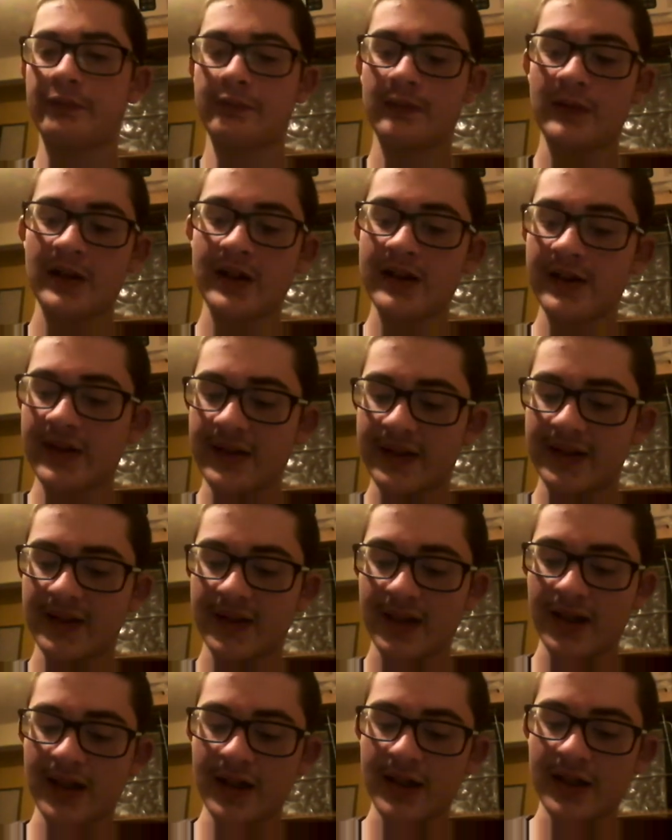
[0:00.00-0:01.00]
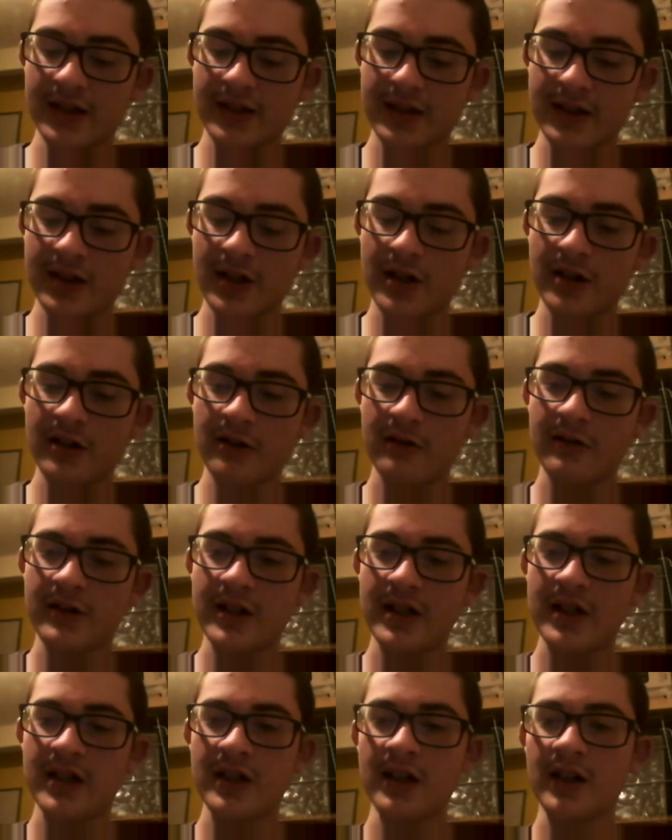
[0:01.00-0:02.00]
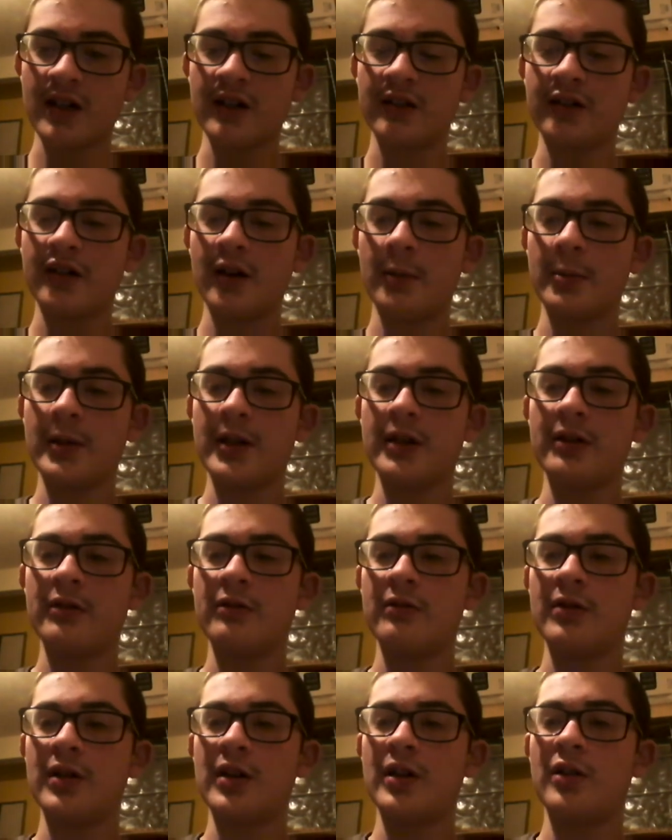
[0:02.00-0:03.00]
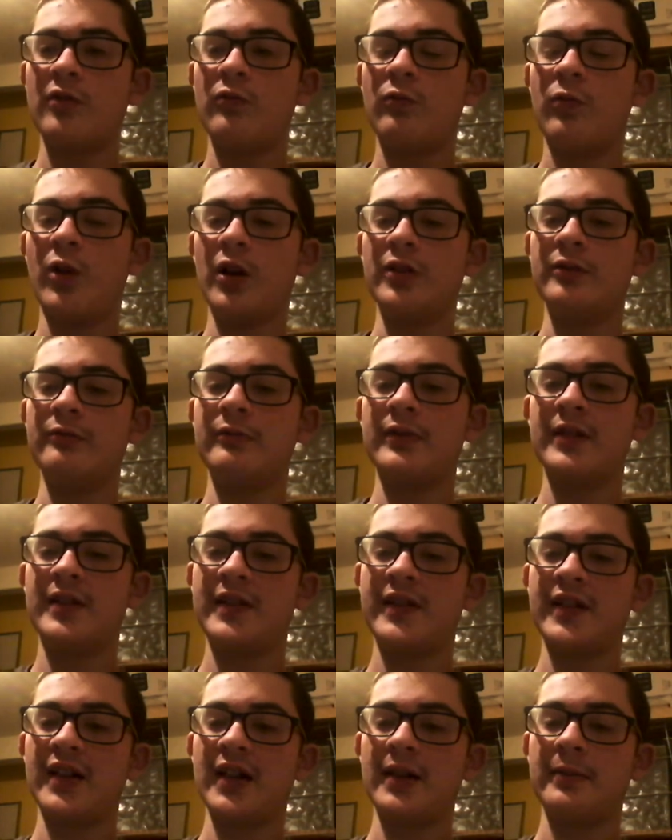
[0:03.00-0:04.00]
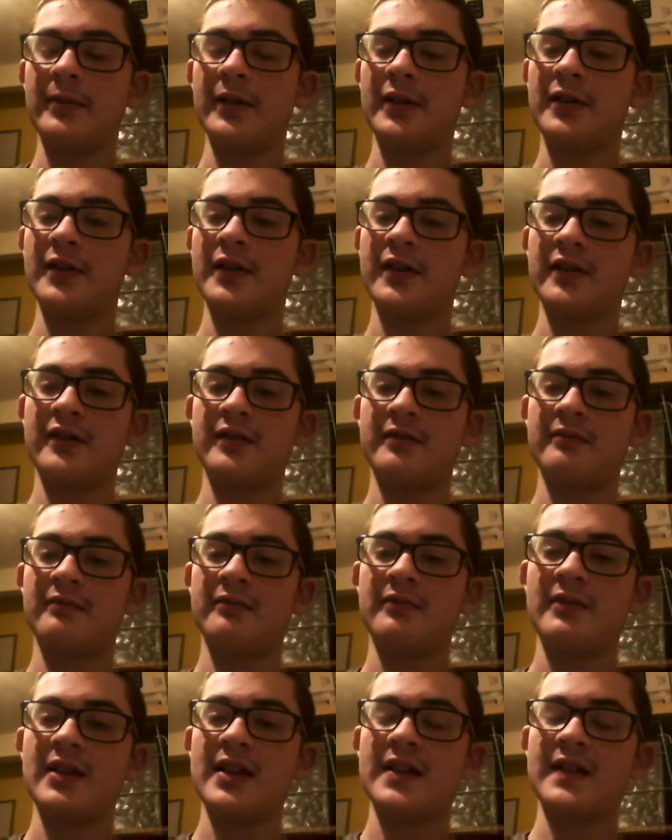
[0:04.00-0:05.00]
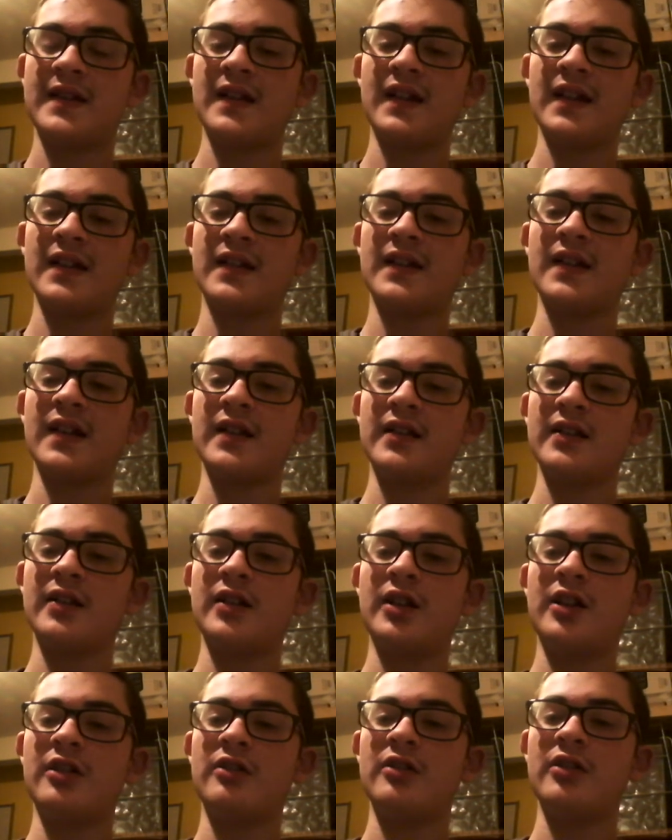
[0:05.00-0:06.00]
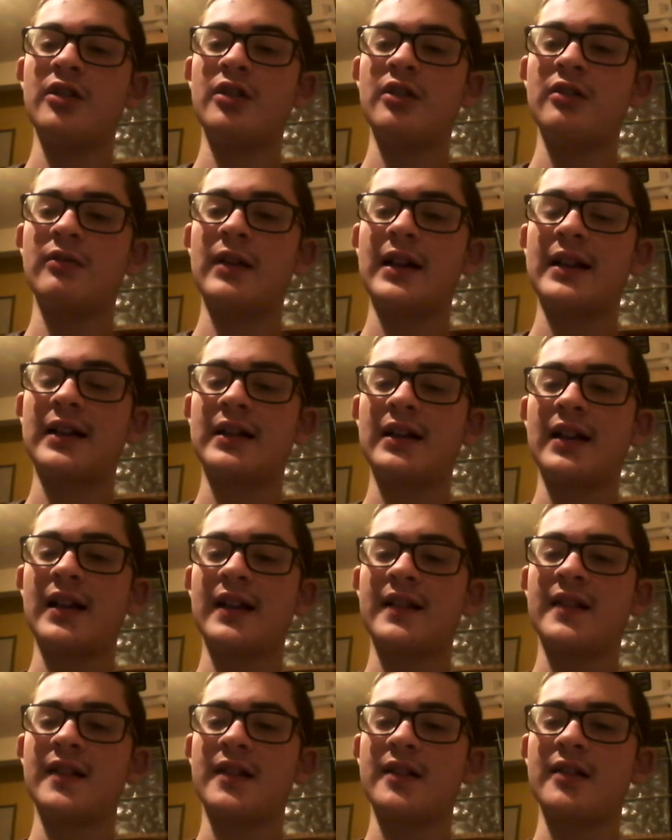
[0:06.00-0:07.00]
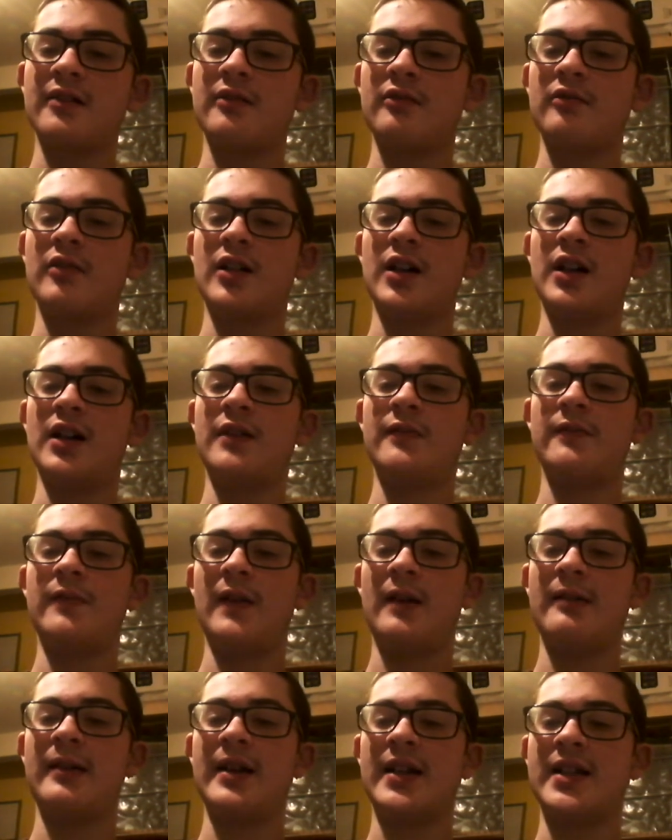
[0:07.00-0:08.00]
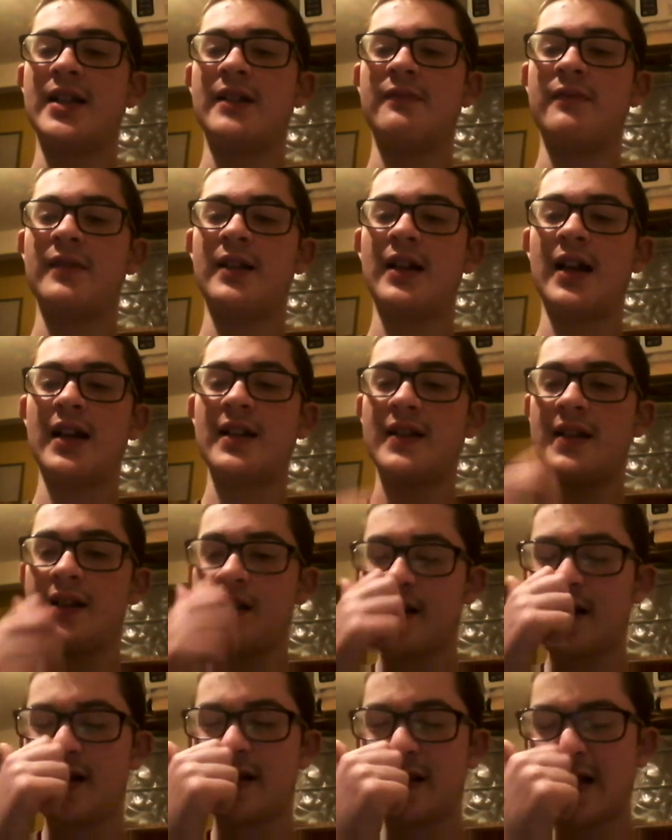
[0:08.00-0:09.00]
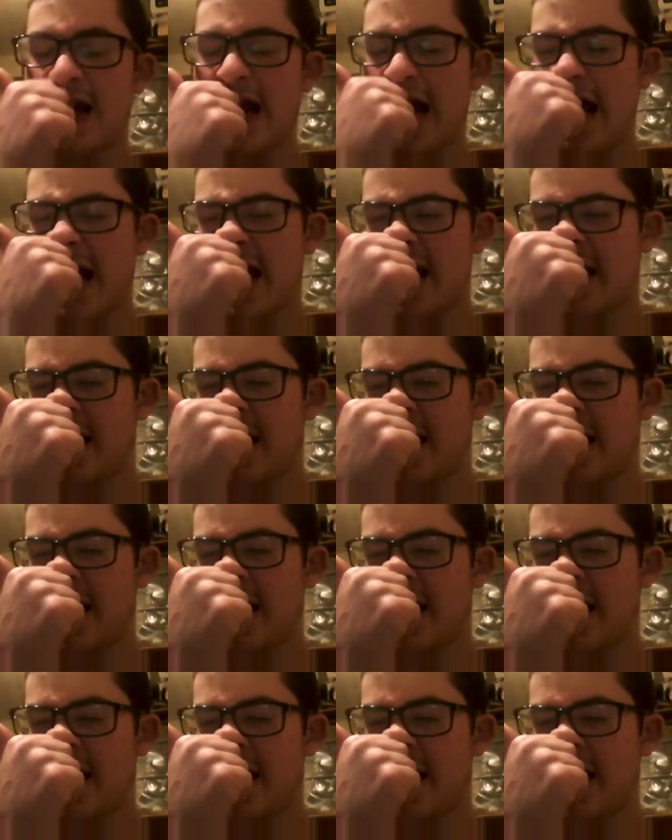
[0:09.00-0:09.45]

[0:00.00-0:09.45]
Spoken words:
As Cody W1 would say, because he says that New Who and Classic Who are very different entities, and